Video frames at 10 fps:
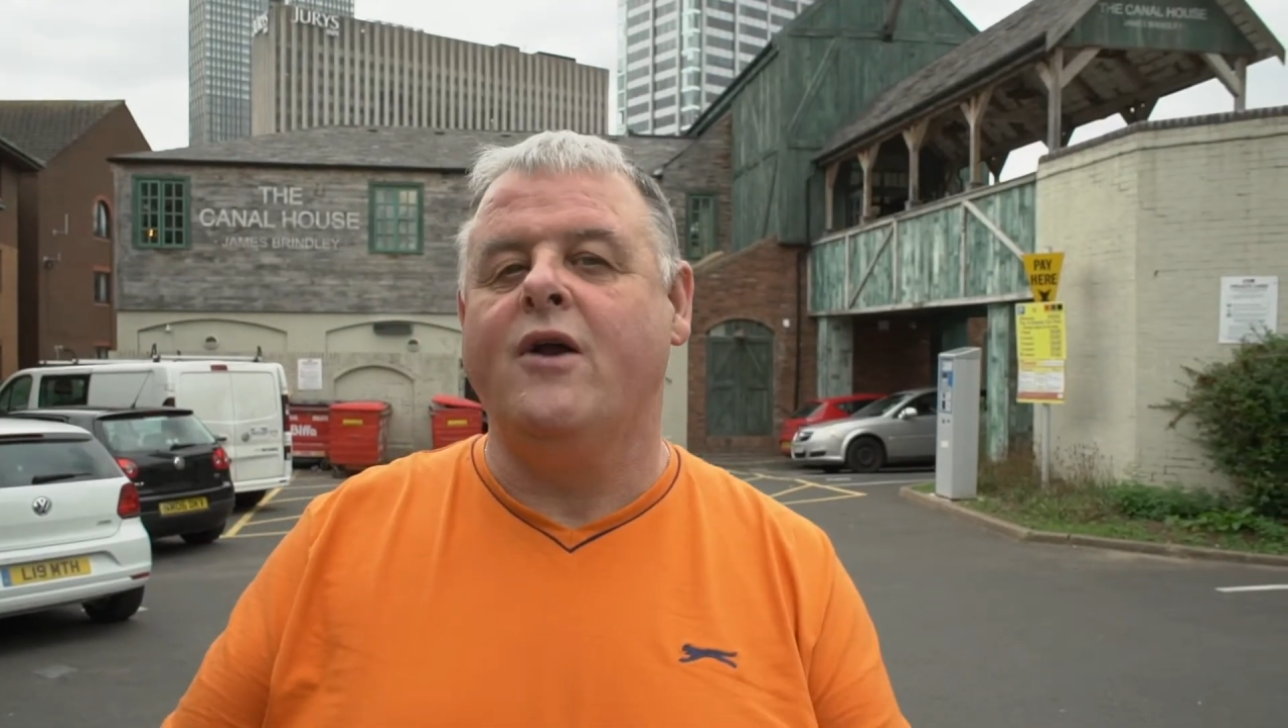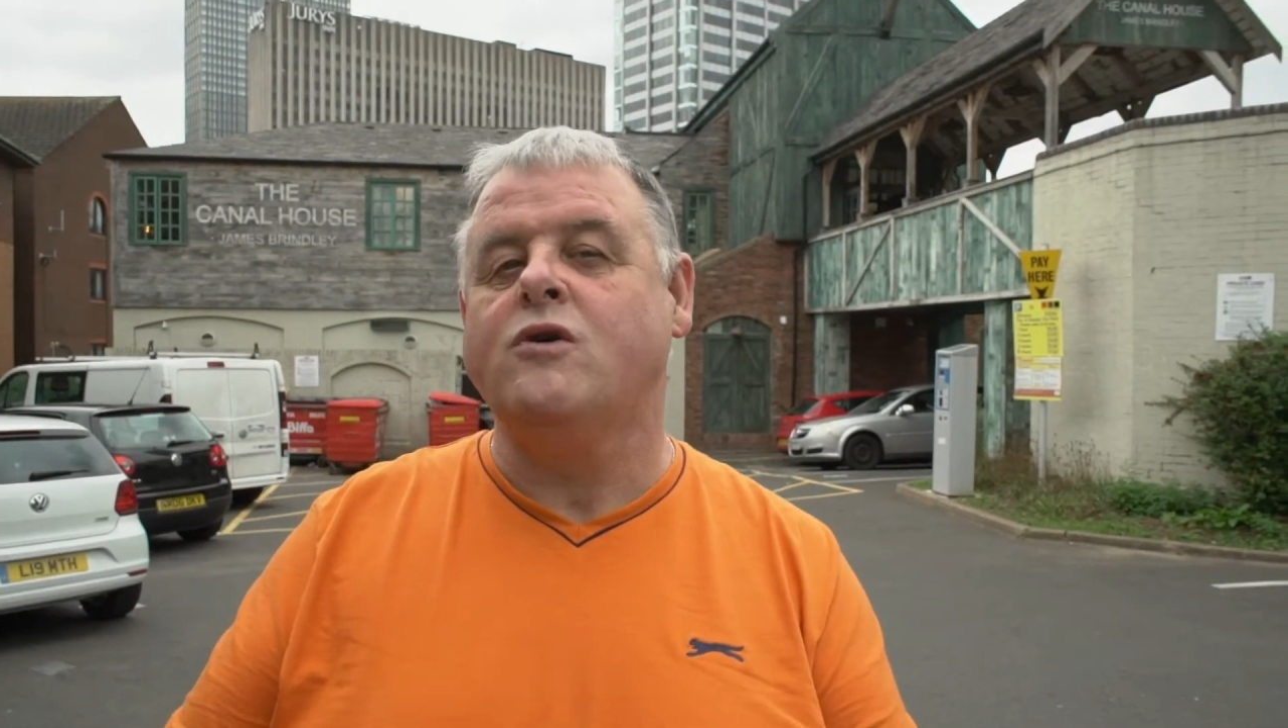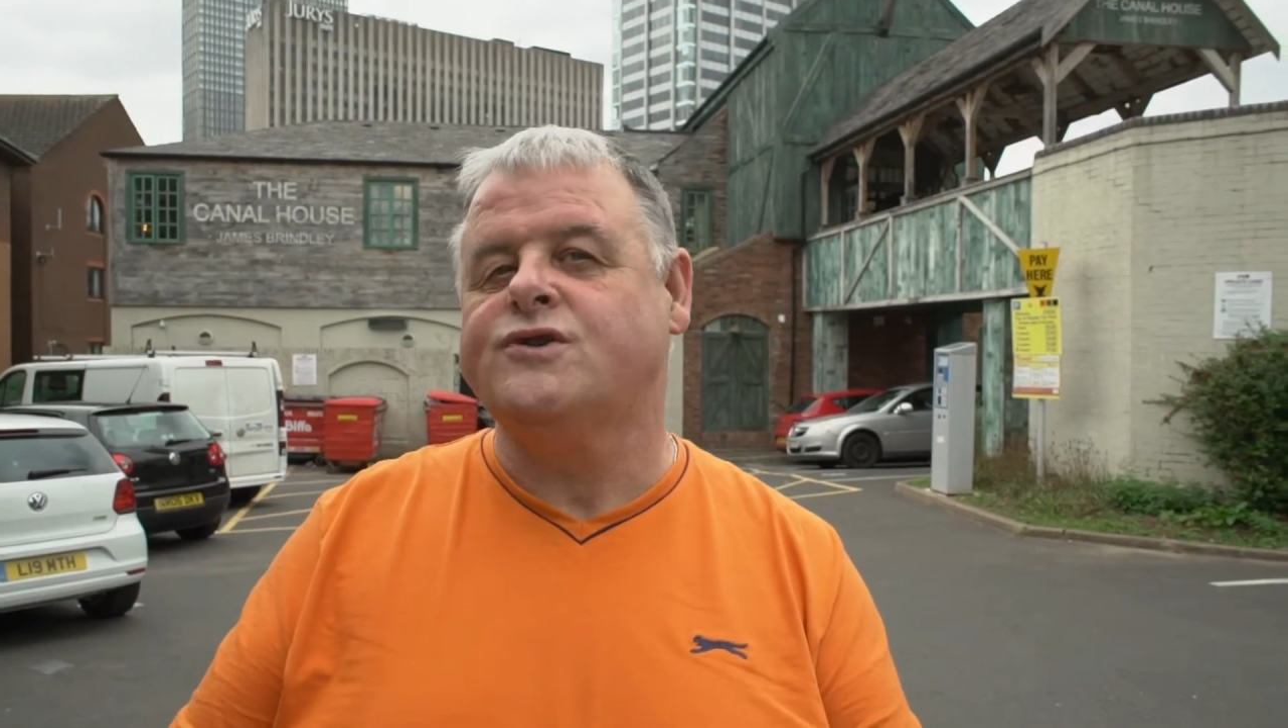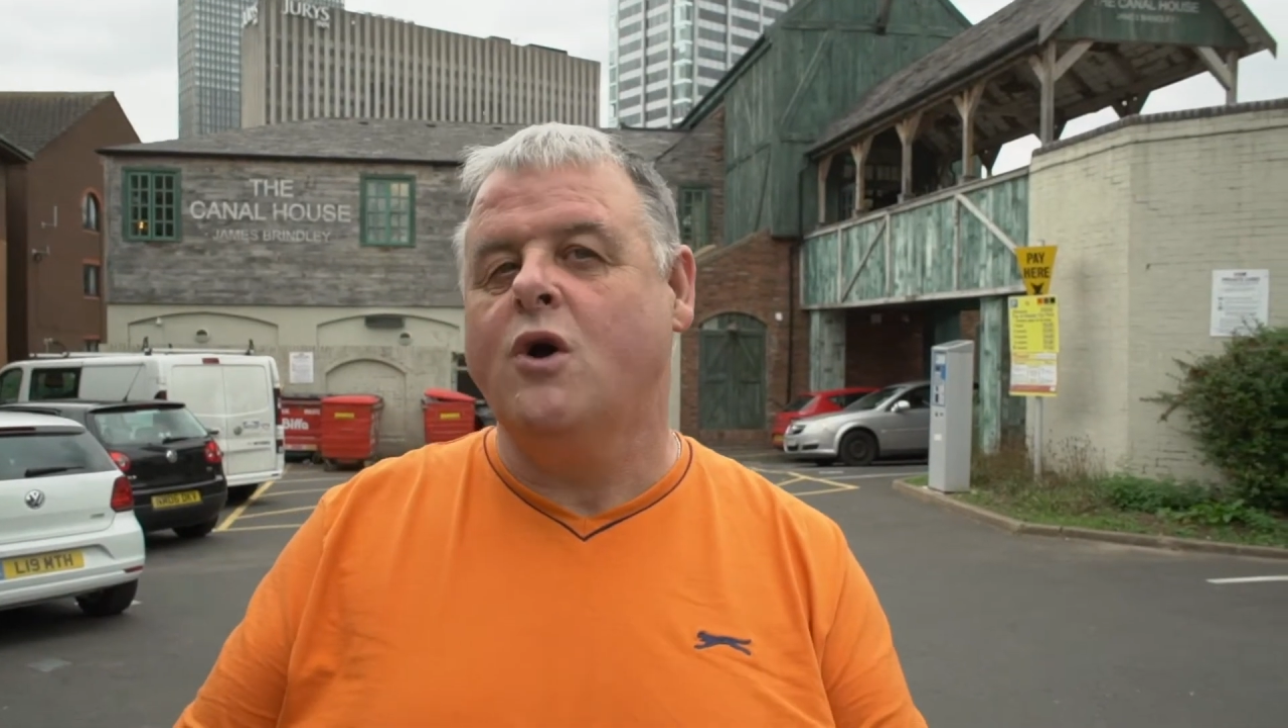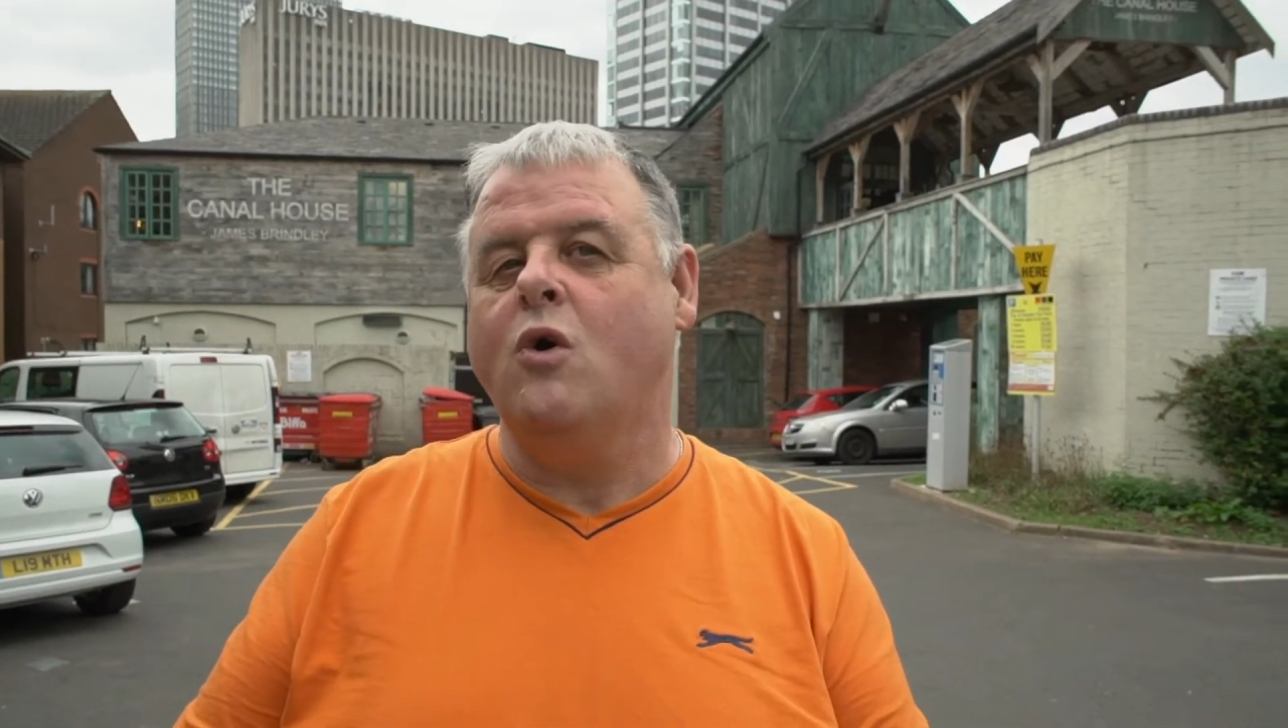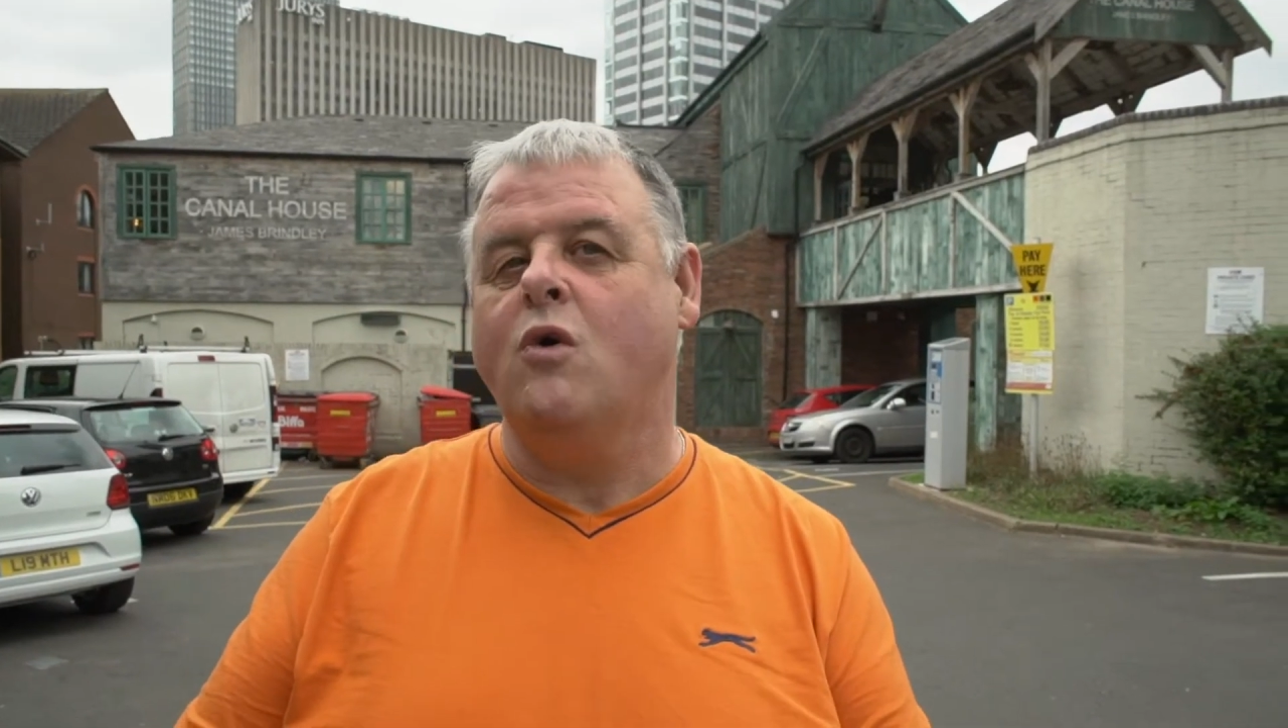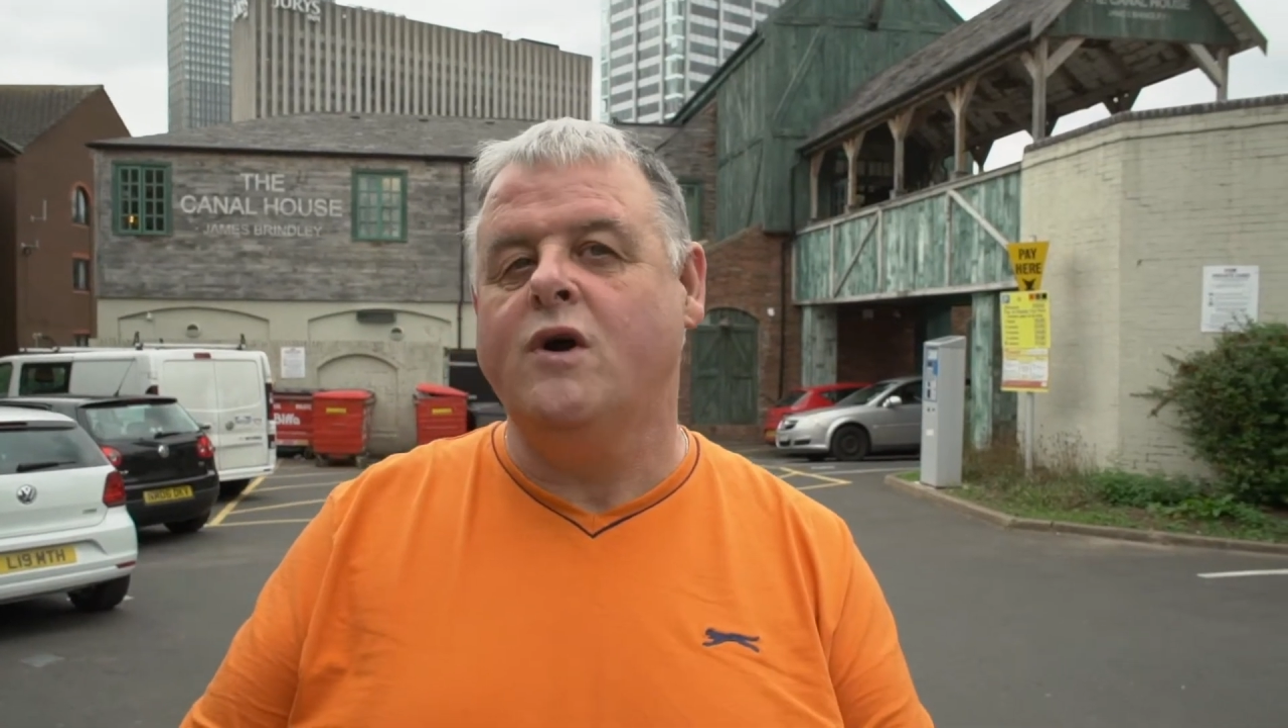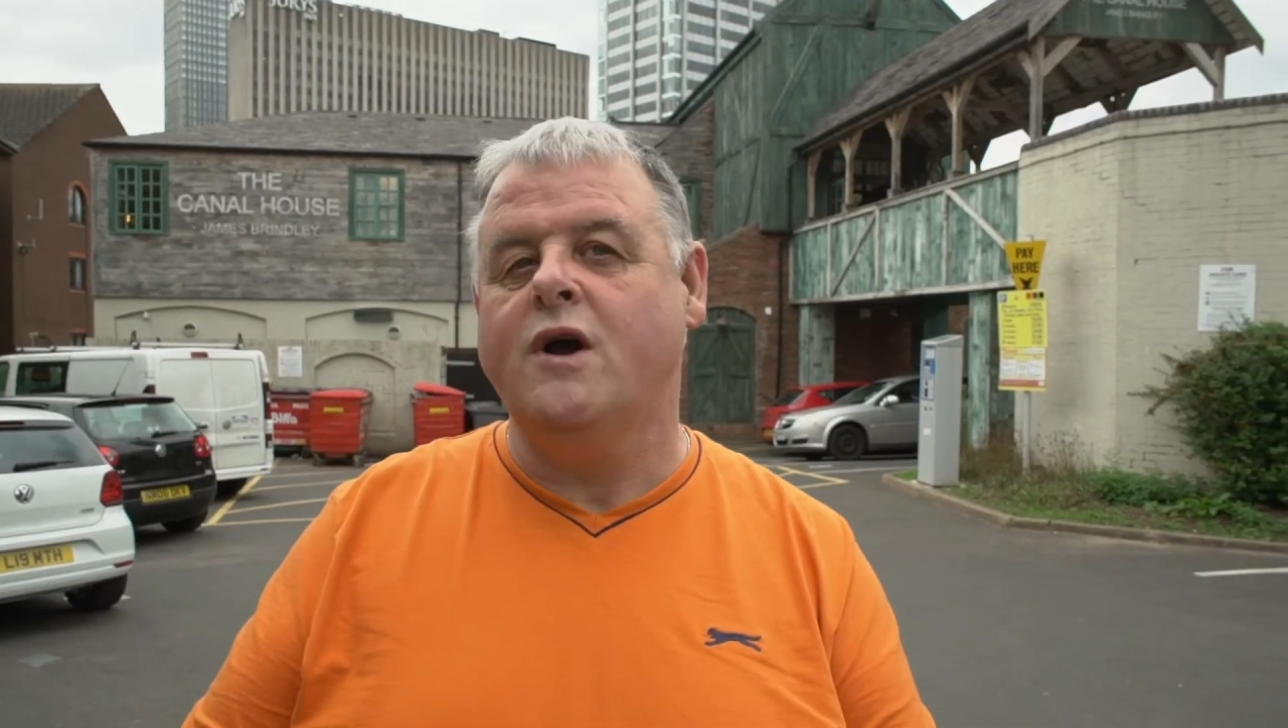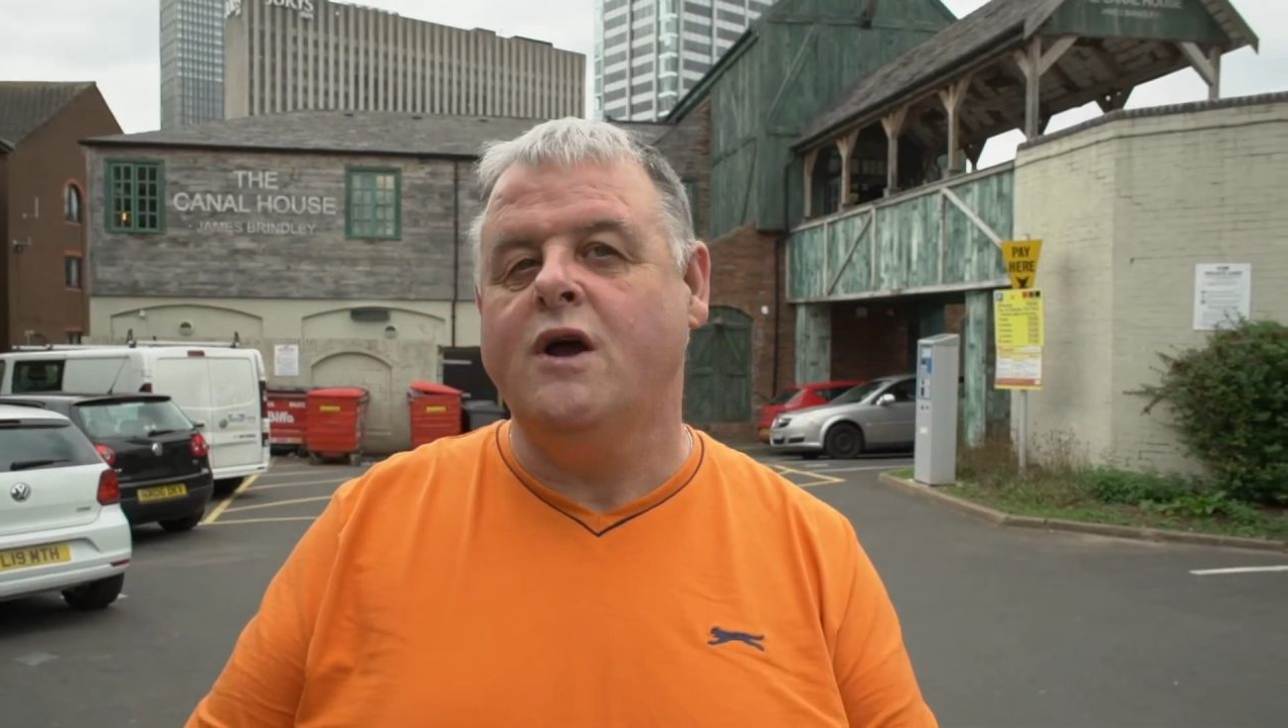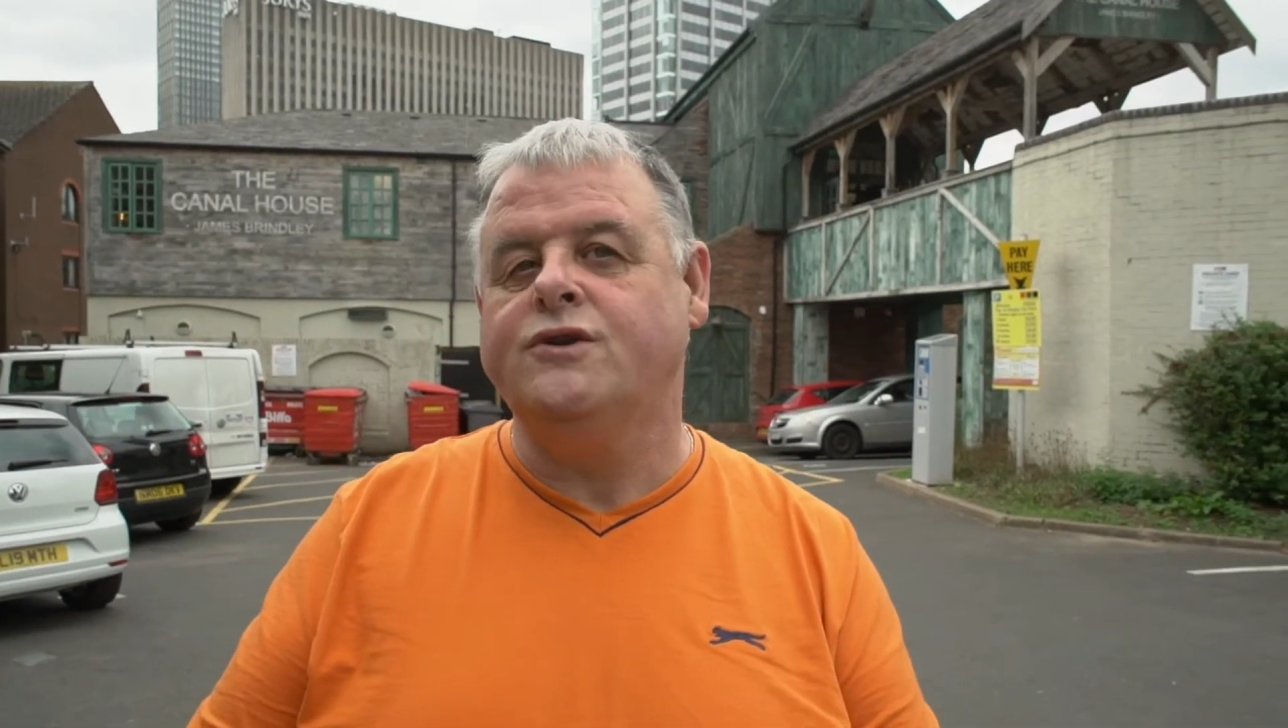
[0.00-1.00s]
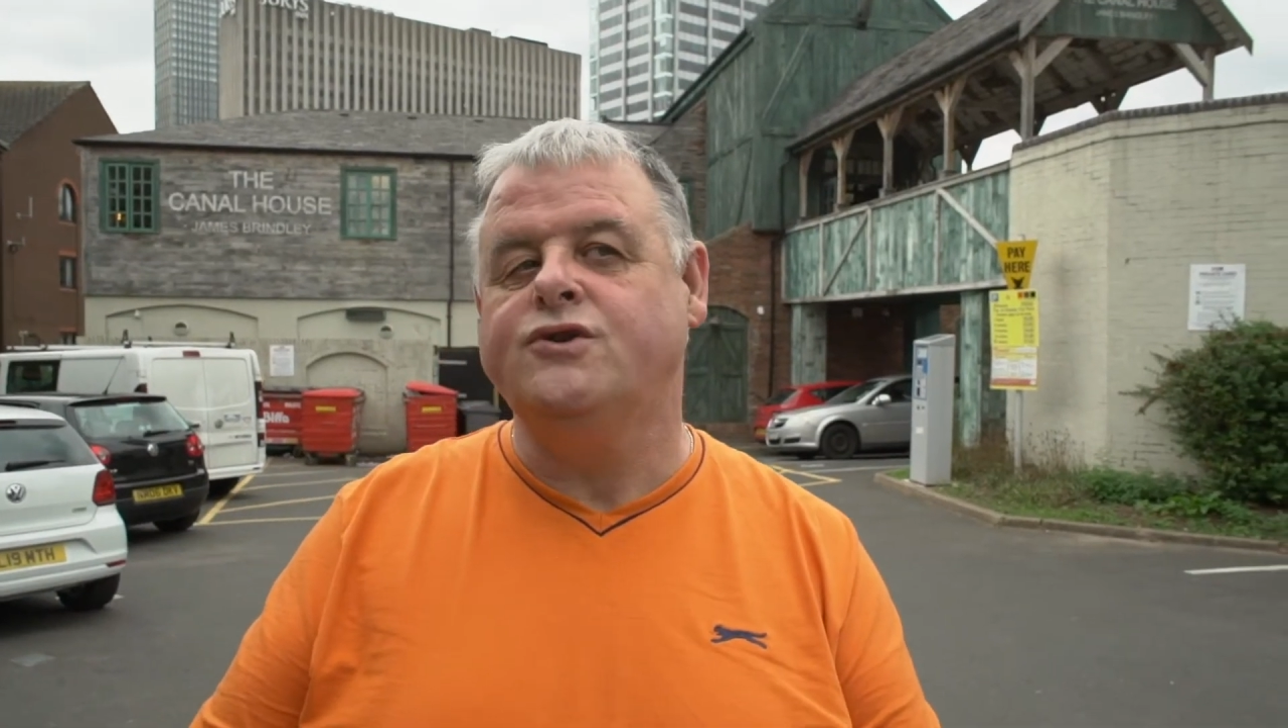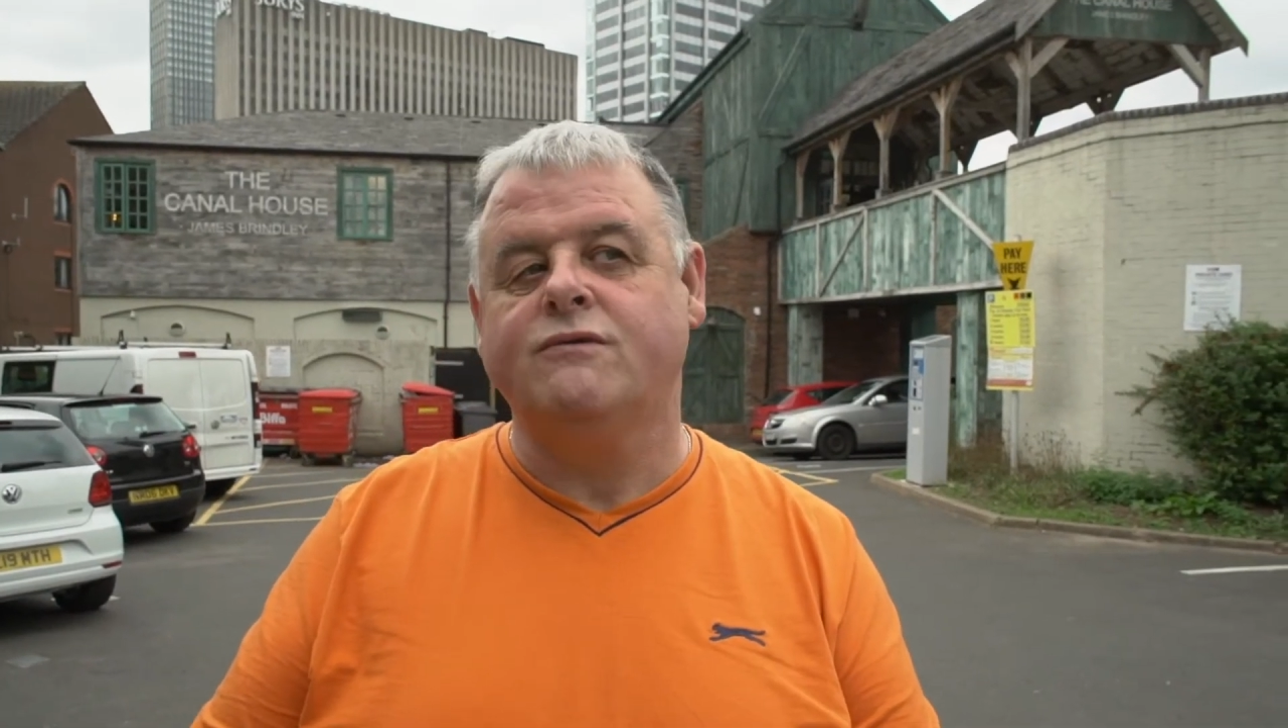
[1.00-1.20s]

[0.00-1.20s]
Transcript: also